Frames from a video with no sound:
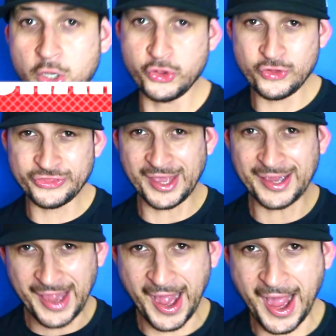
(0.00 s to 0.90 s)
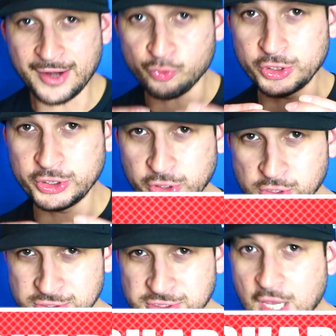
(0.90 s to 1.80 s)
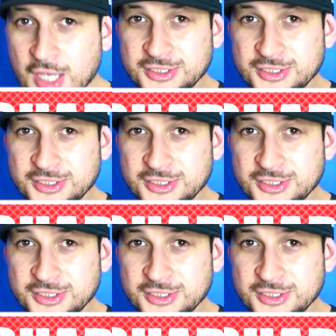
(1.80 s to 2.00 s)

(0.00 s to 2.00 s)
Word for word: you think God would use